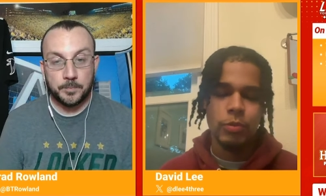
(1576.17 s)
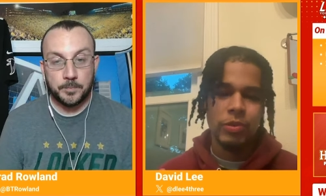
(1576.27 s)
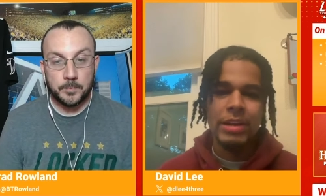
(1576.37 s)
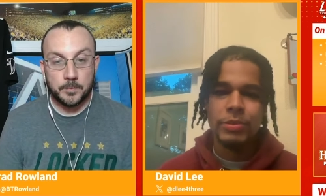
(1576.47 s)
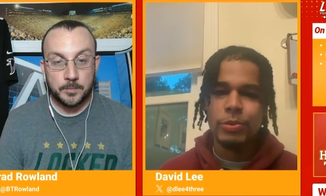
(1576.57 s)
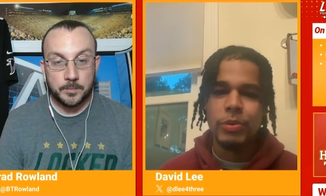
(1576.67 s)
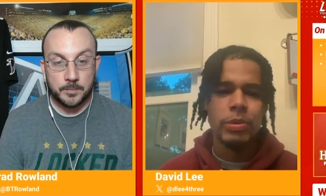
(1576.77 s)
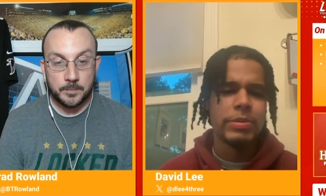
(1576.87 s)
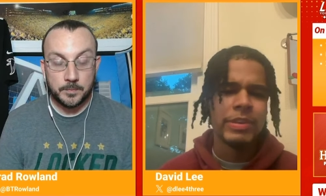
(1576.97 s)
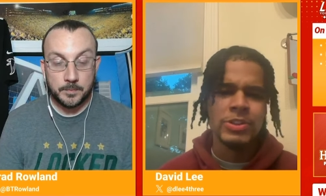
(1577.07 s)
Speaker 1: right
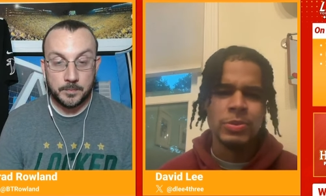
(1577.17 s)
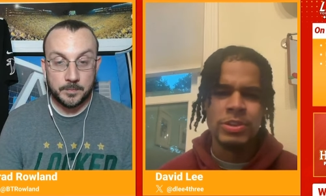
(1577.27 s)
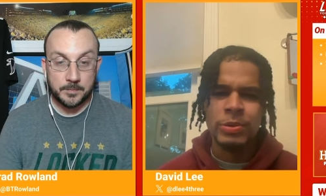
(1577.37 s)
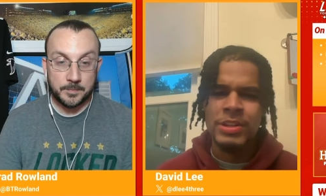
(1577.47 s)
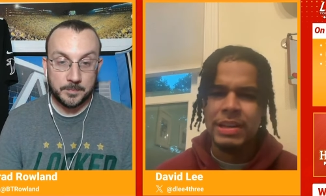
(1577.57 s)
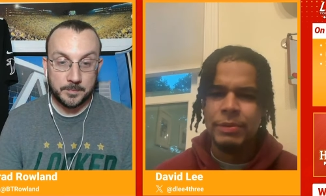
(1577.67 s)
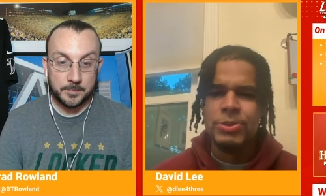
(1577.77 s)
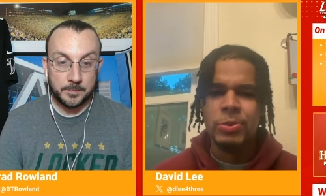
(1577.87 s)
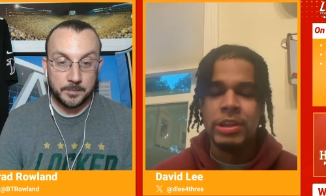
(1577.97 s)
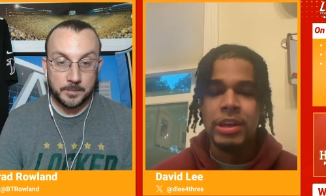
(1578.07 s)
we finish what 27th or
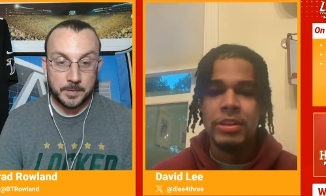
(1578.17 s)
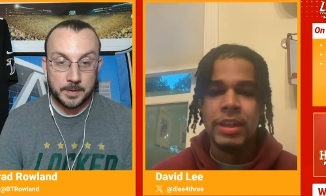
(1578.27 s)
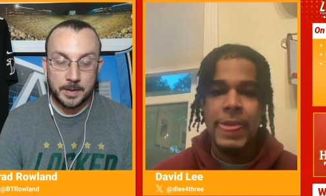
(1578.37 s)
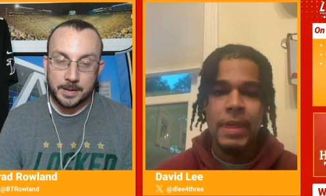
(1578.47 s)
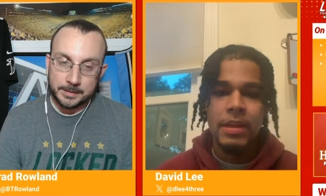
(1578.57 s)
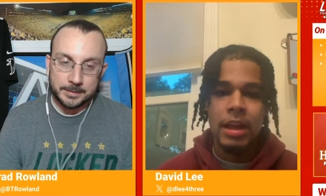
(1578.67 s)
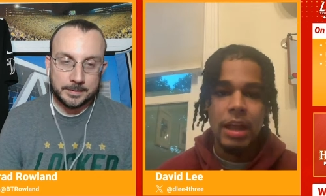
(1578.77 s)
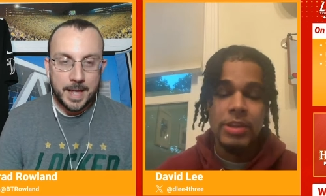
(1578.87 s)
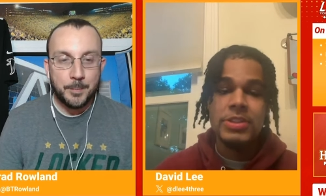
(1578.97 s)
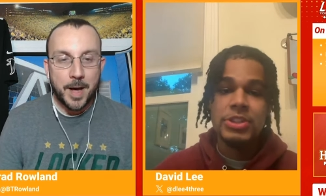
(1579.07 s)
28th.
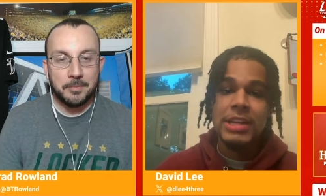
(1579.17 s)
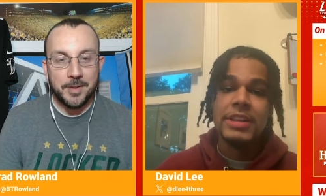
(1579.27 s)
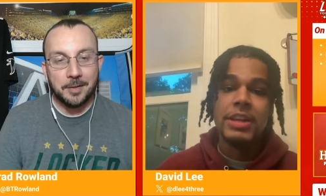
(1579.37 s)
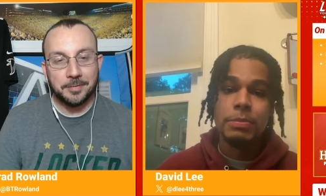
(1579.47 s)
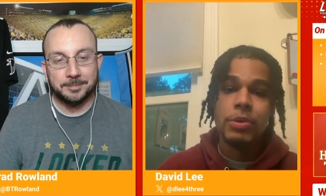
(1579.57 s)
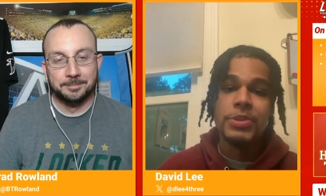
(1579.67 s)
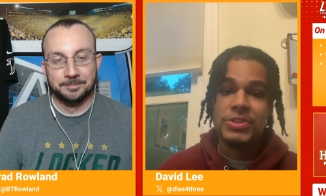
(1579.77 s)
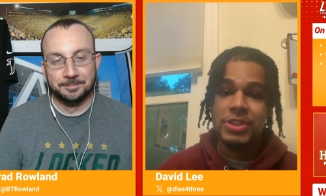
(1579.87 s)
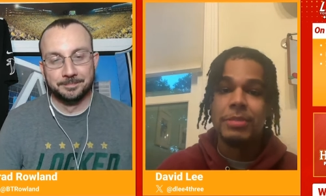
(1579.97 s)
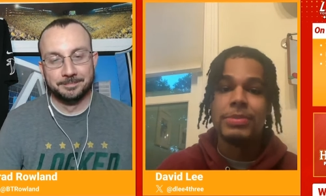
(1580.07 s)
There's yeah, a chance he moves
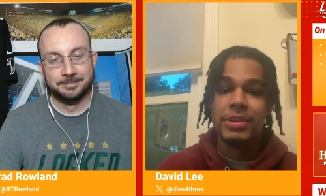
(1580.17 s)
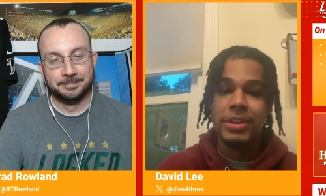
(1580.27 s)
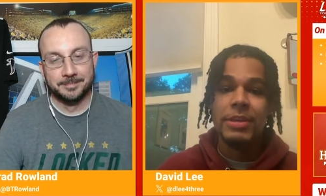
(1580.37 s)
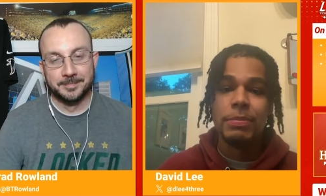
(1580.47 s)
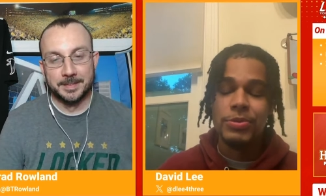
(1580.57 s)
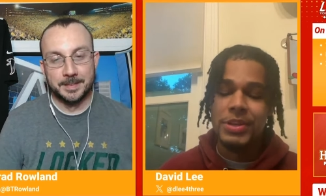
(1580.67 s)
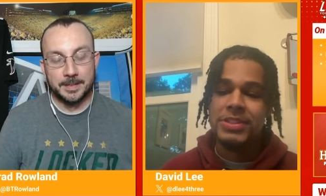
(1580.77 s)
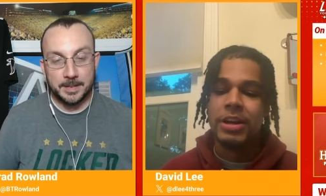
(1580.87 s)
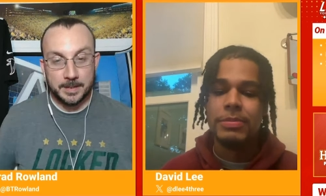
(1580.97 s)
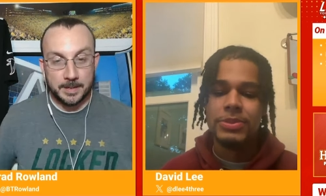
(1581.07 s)
us up. He moves
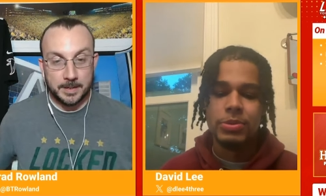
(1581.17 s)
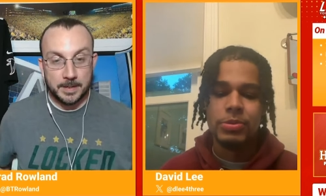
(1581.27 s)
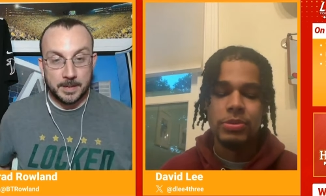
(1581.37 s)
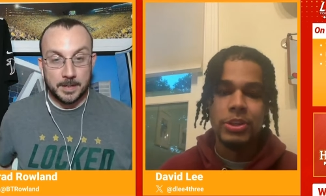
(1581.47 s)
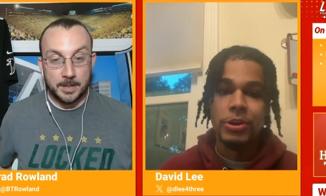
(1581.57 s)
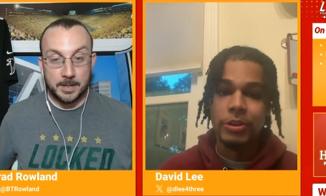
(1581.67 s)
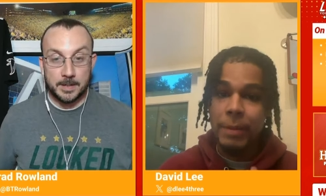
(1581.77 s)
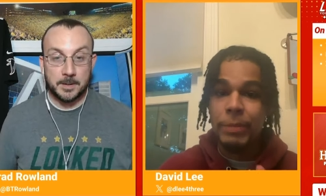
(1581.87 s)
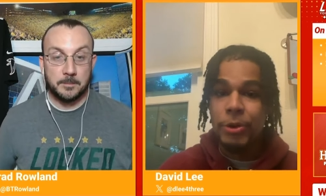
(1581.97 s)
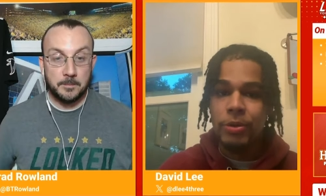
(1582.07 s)
us up to you know
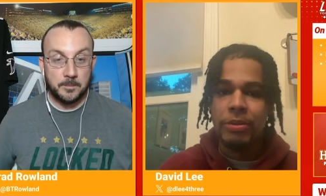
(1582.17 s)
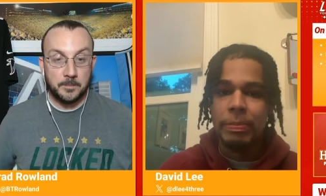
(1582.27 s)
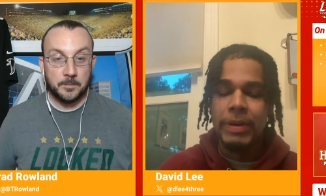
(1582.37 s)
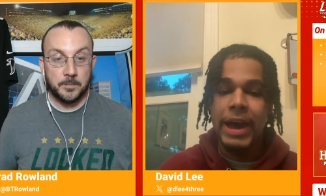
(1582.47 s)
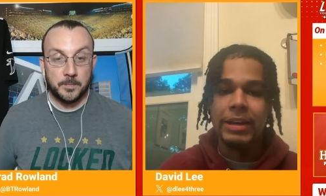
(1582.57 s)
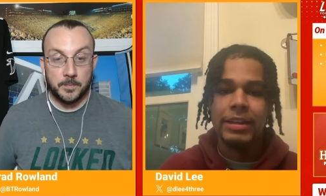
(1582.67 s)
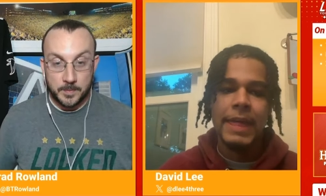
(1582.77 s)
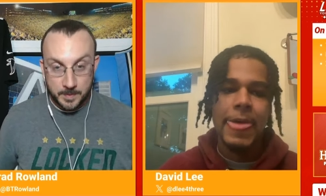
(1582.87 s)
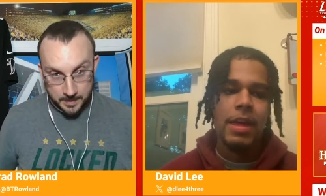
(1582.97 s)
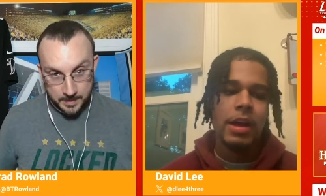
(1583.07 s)
that middle of the pack.
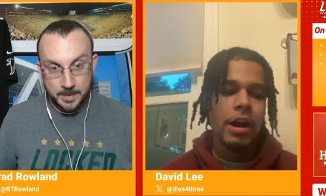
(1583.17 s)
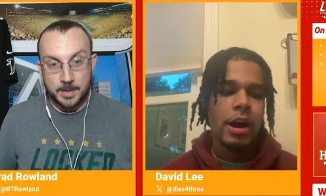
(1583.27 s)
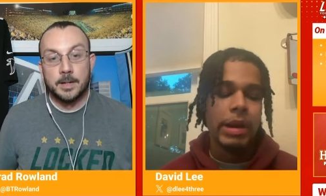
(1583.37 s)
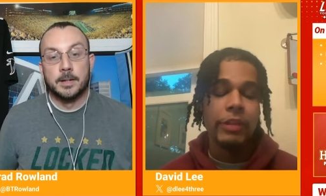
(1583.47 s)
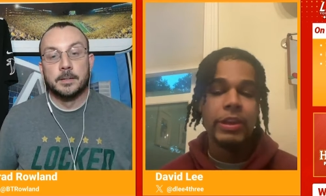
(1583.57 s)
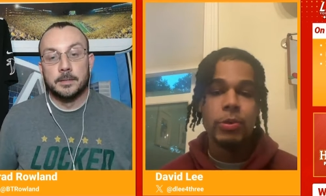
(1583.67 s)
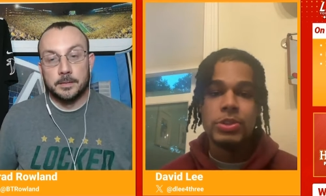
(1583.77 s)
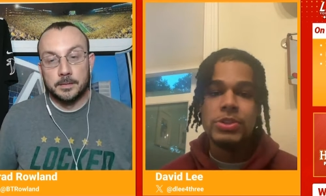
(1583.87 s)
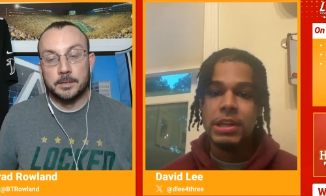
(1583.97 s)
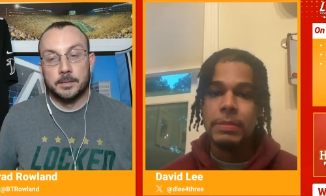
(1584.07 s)
Um, and I think
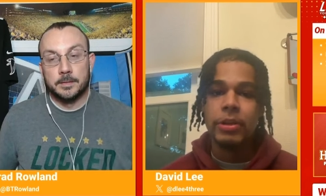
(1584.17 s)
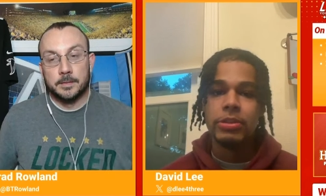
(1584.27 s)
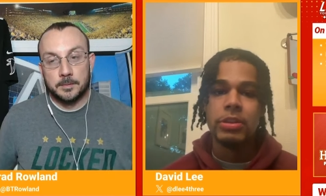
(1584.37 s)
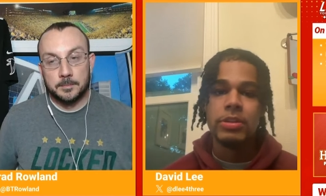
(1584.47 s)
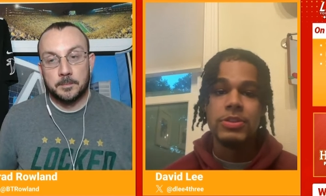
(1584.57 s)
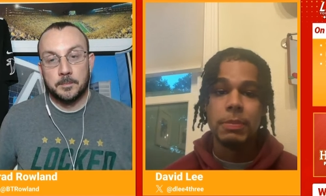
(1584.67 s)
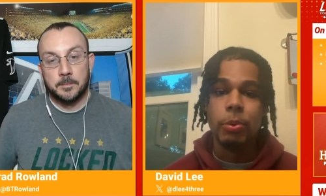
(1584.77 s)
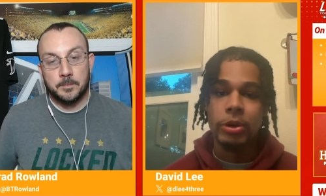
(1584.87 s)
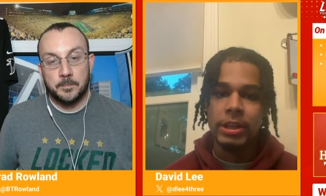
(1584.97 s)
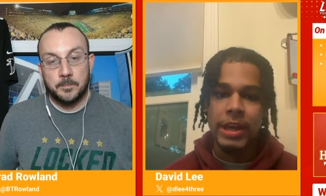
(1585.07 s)
what you said about the
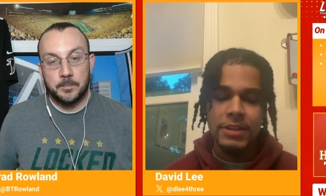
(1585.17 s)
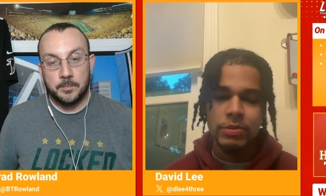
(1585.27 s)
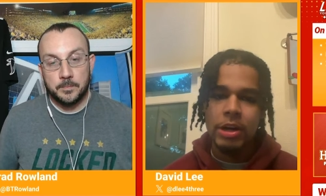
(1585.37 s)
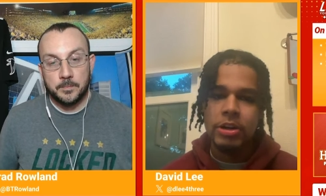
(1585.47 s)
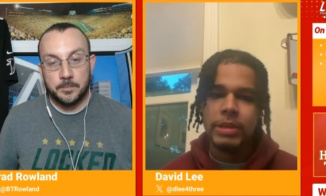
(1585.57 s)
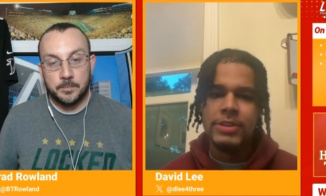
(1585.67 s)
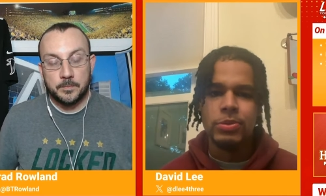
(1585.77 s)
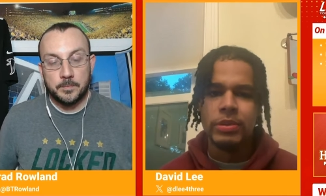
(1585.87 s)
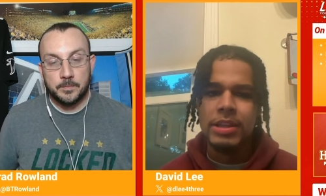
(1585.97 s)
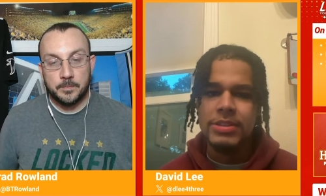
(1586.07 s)
supporting cast around him that
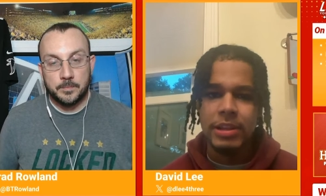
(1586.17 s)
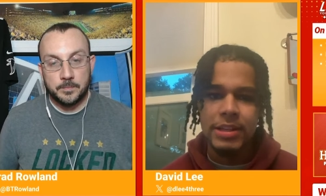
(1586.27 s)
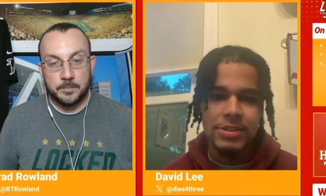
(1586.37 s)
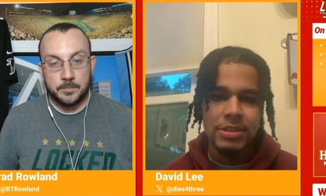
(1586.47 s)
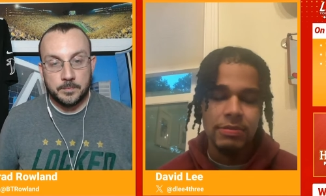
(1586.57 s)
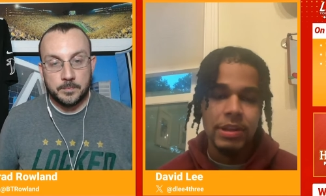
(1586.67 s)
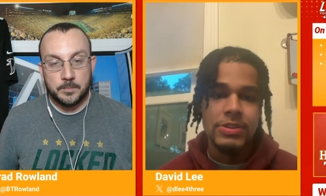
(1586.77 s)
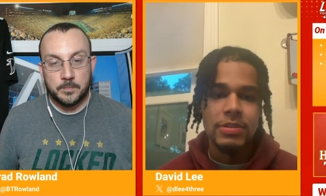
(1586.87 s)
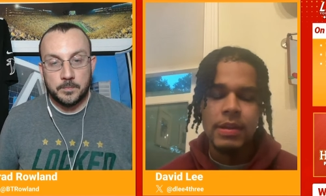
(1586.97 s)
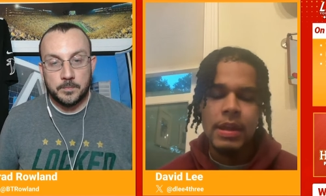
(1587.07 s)
sort of insulates his
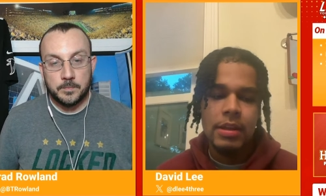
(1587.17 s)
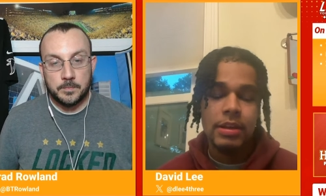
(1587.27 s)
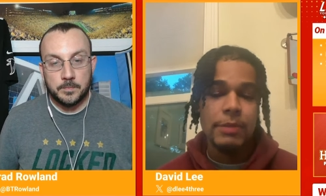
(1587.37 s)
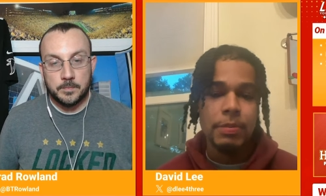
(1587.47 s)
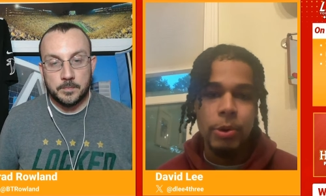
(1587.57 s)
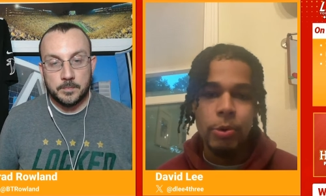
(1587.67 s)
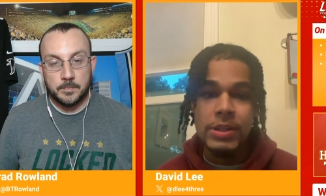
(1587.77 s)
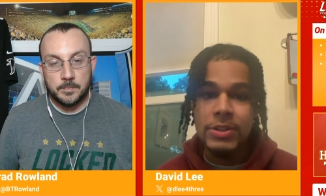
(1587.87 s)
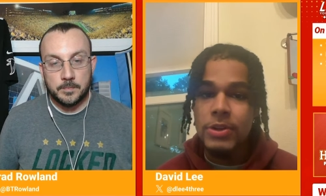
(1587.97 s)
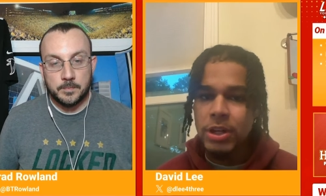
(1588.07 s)
defensive
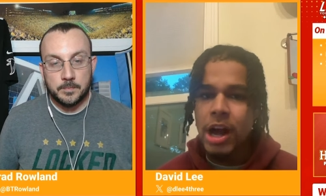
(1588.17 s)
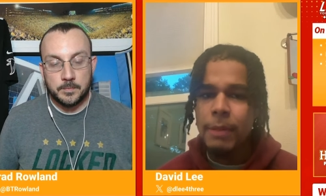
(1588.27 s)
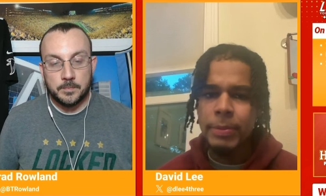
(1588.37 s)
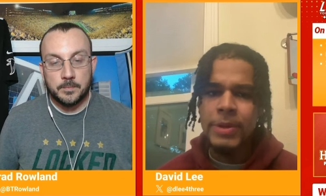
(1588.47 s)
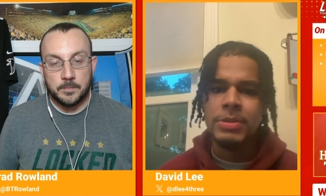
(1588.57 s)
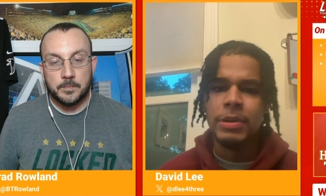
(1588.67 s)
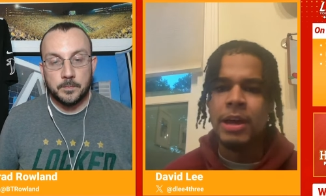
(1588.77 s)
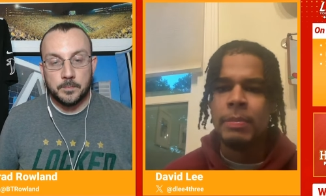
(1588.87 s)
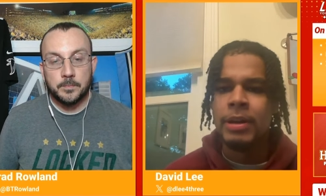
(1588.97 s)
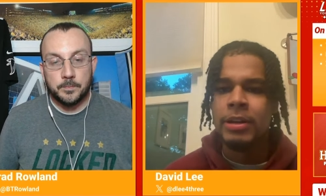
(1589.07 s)
capabilities and also complements him a
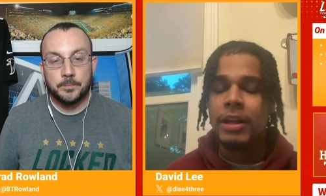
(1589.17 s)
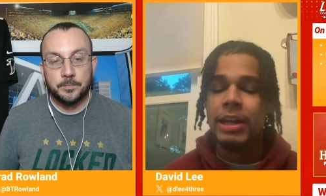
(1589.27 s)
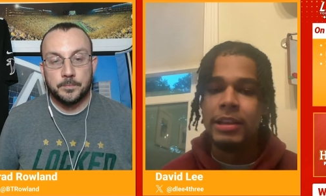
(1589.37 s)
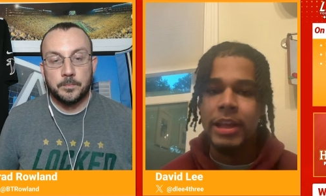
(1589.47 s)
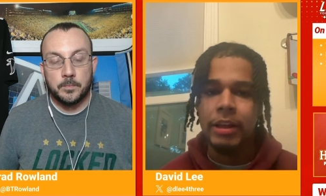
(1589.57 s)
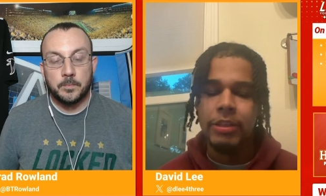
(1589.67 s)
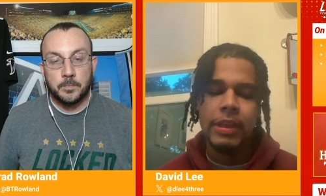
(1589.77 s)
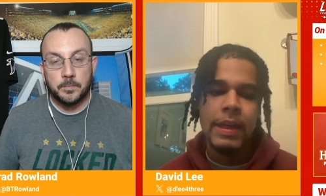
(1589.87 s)
lot better. A lot of length,